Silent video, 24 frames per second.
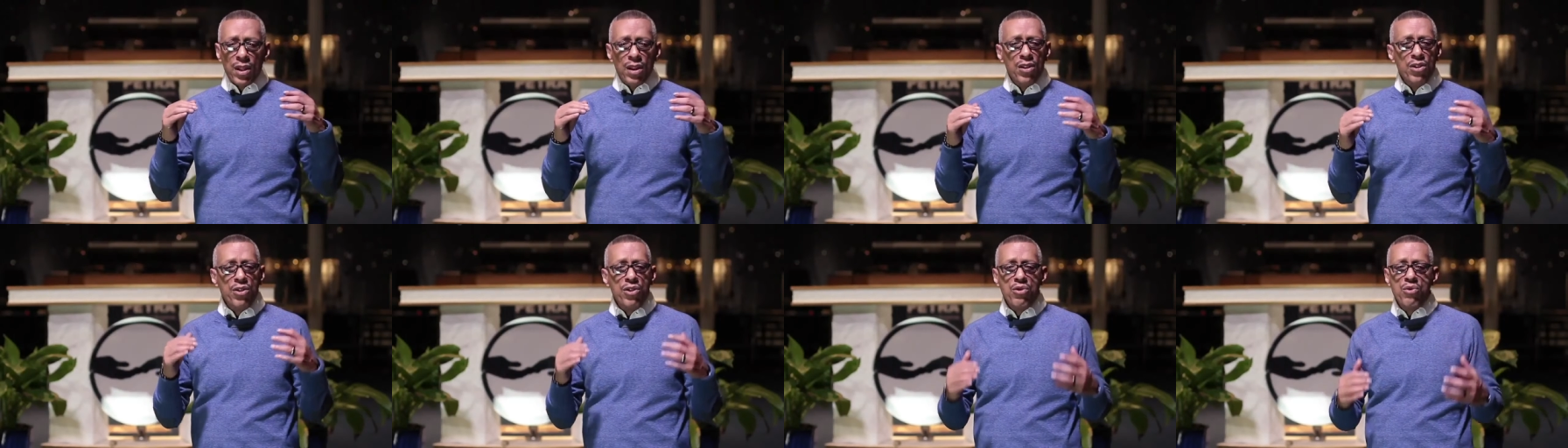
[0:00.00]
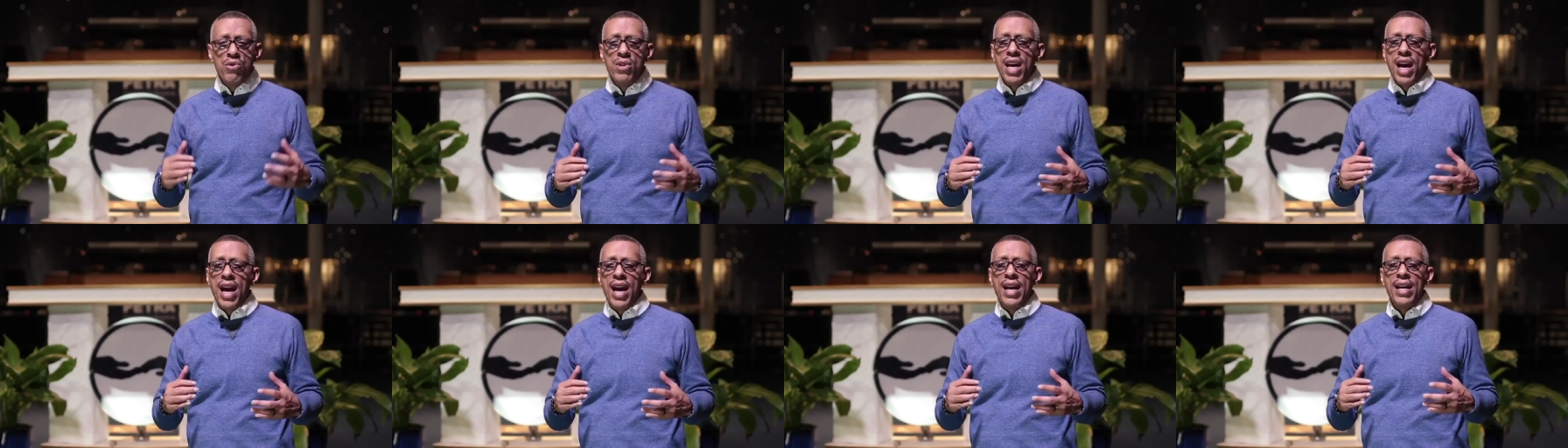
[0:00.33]

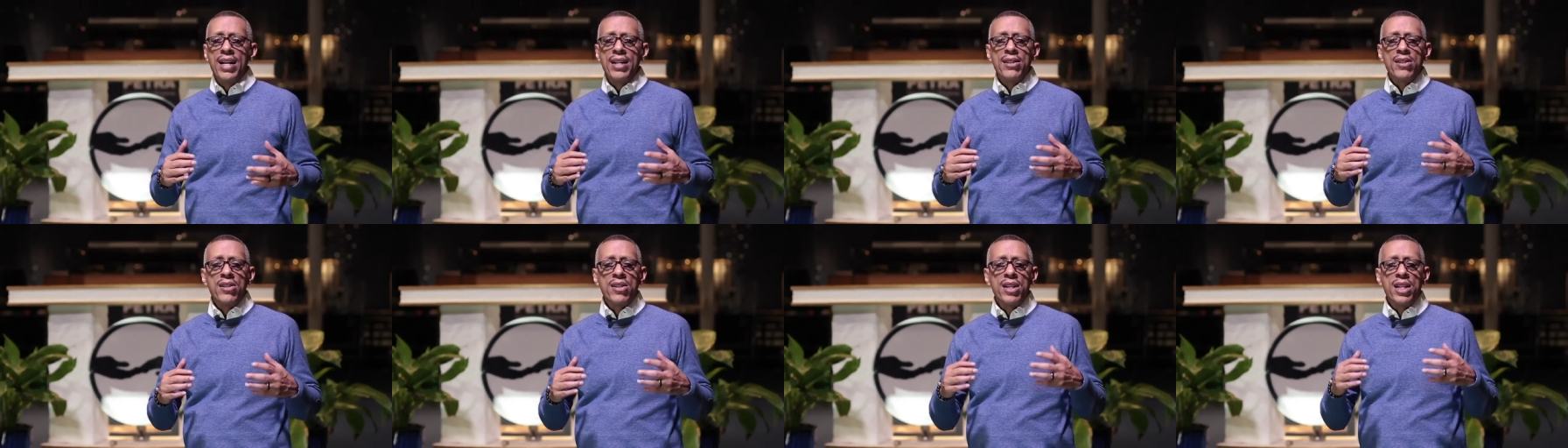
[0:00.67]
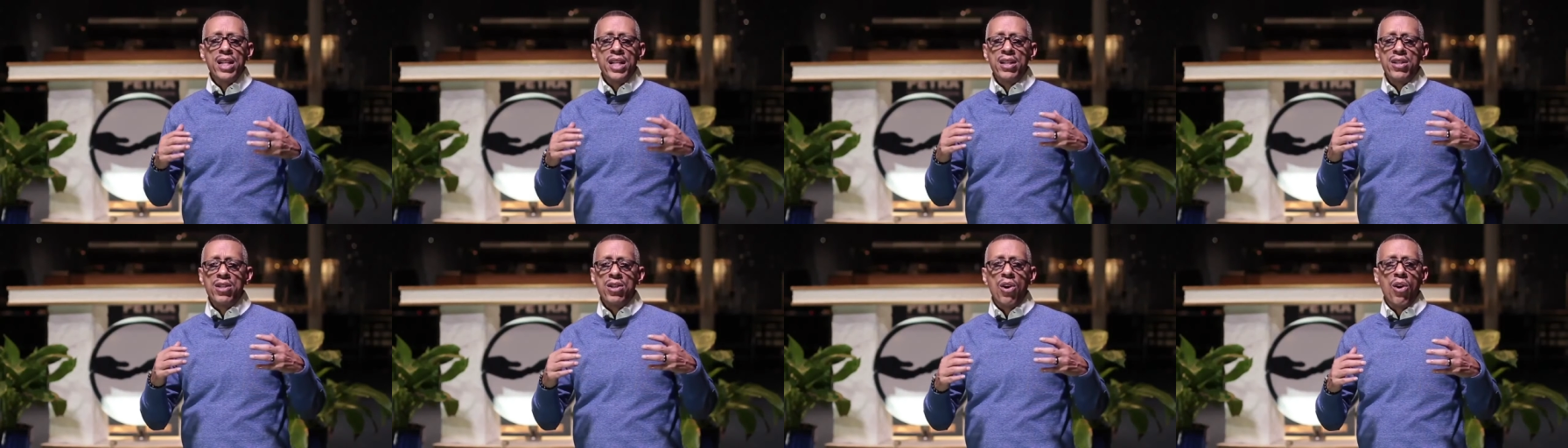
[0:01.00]
you guys
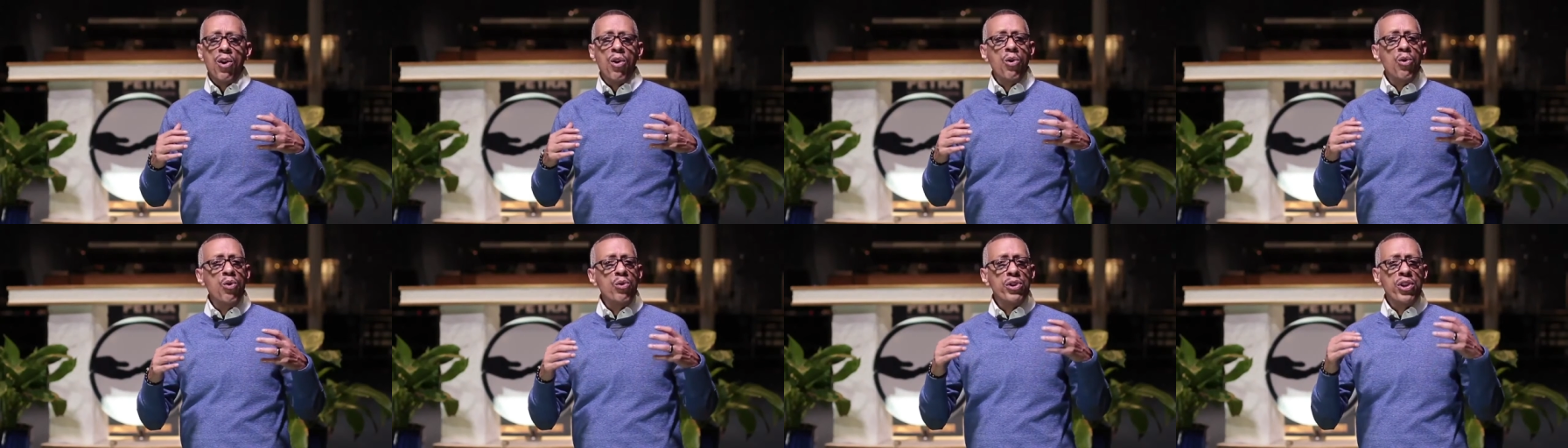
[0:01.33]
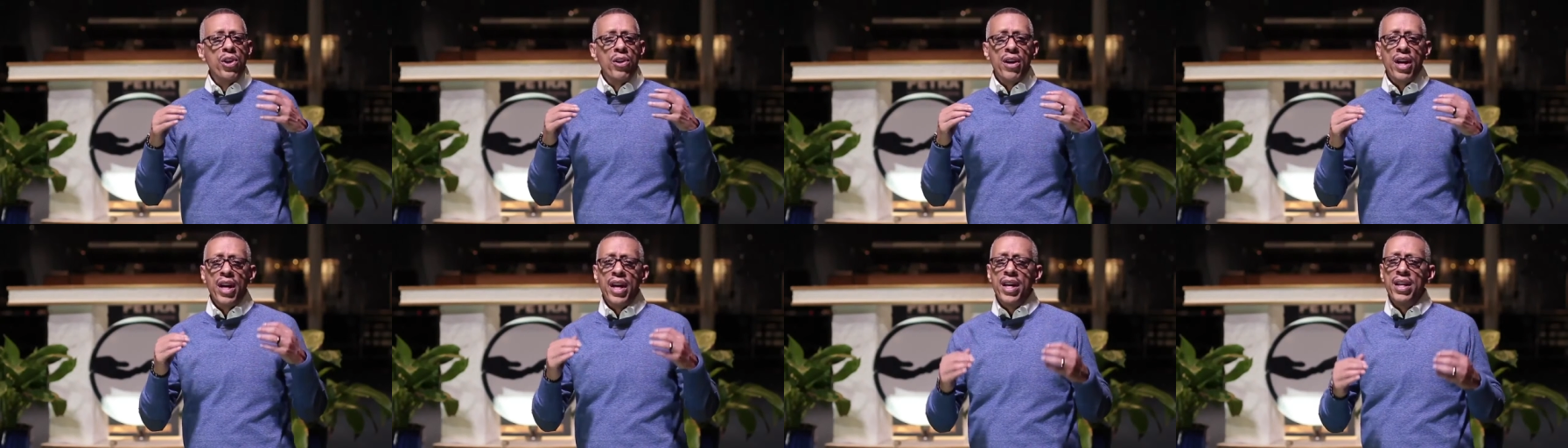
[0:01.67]
need to hold
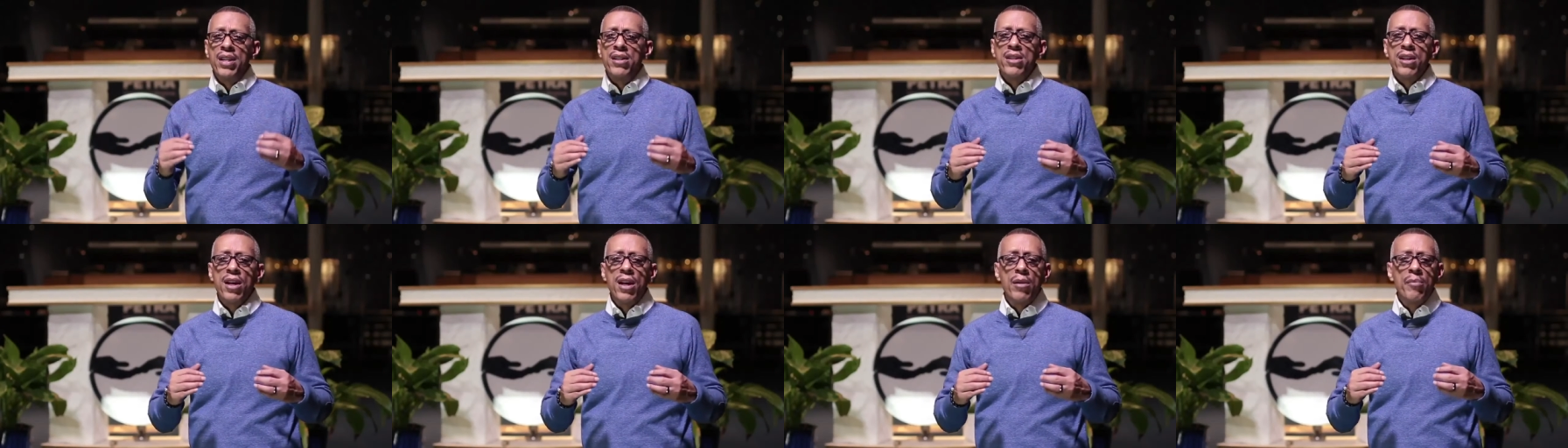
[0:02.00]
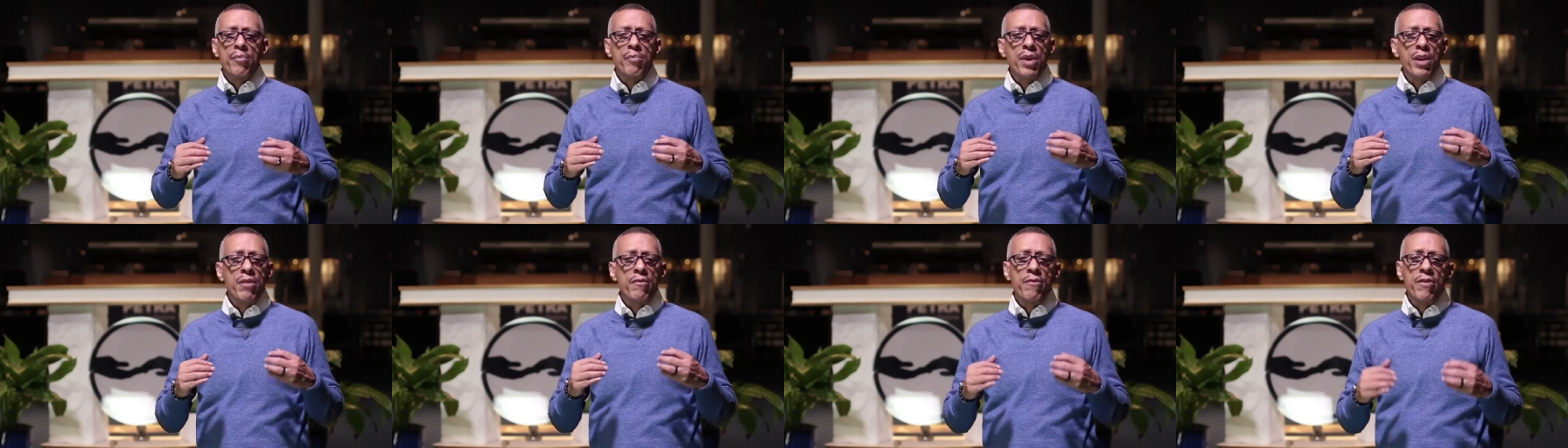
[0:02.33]
your heads
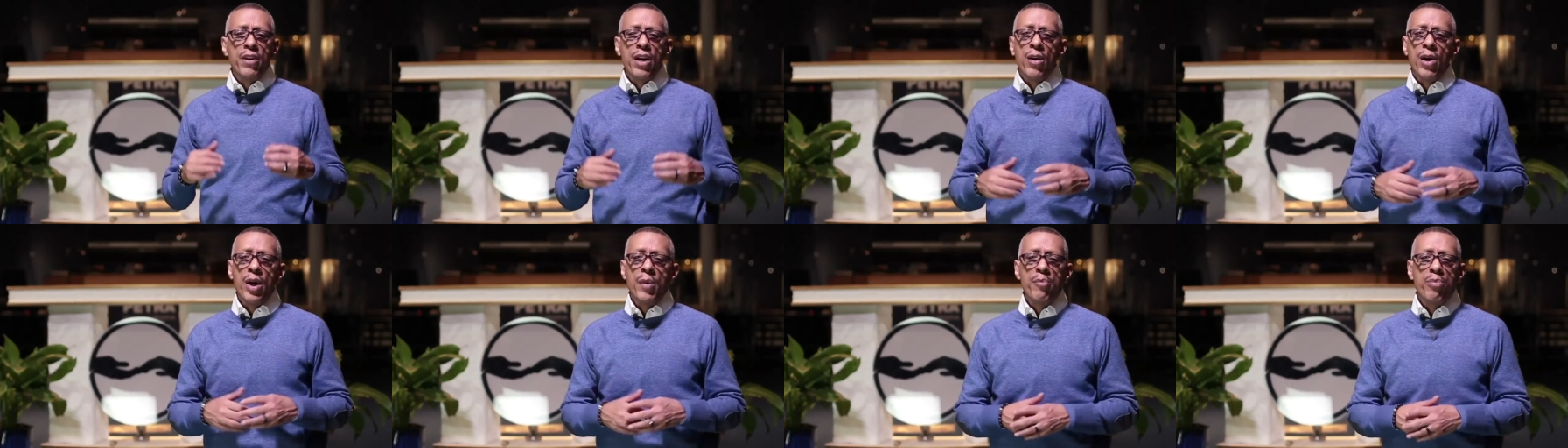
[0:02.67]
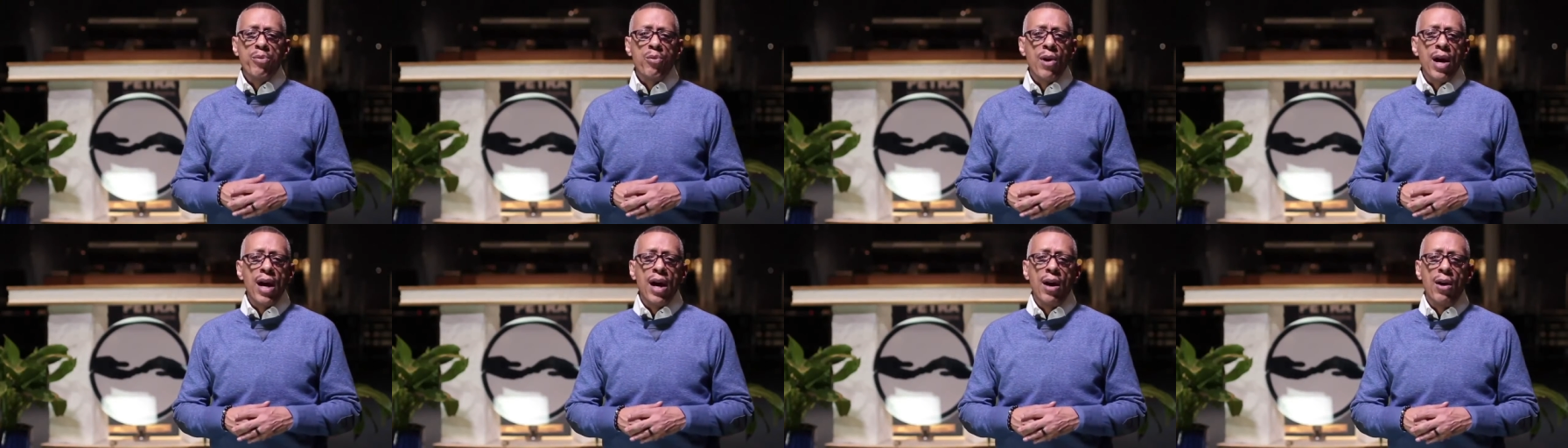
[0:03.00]
up, be very
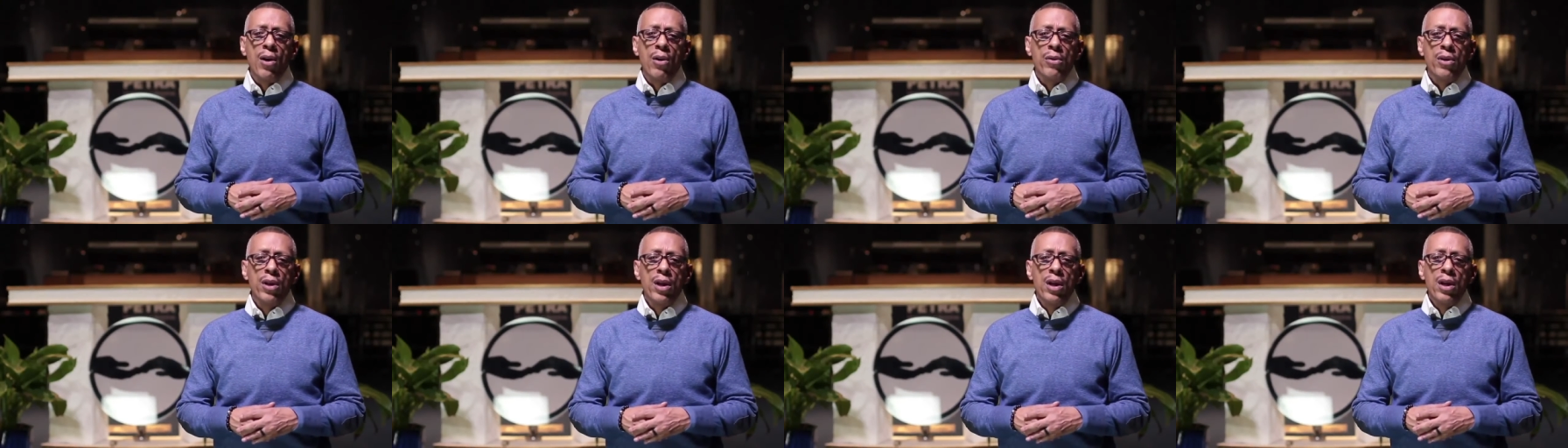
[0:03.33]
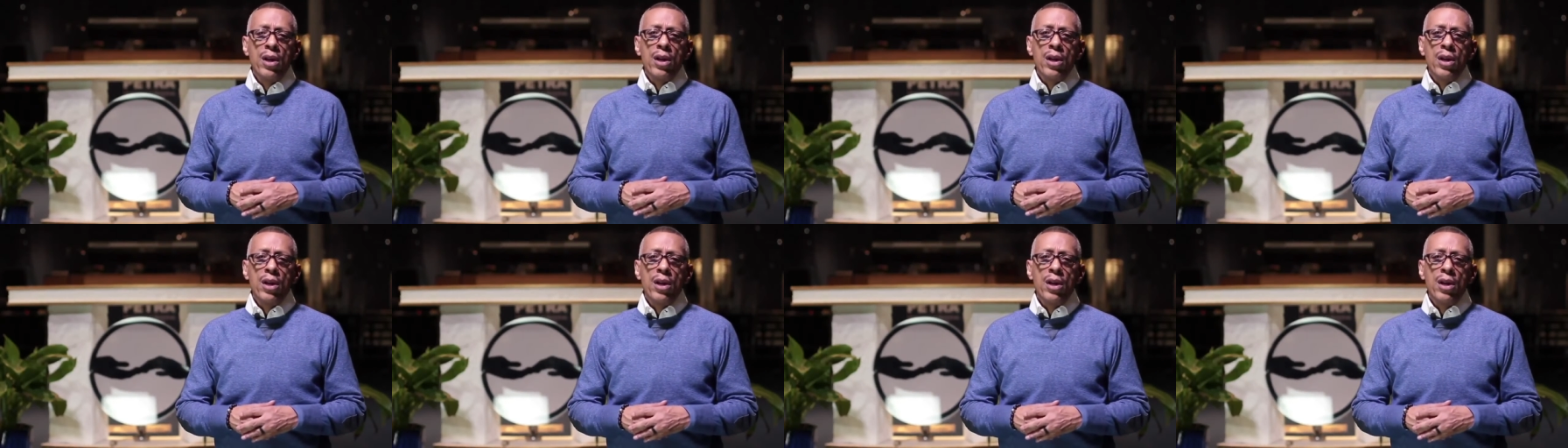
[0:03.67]
proud.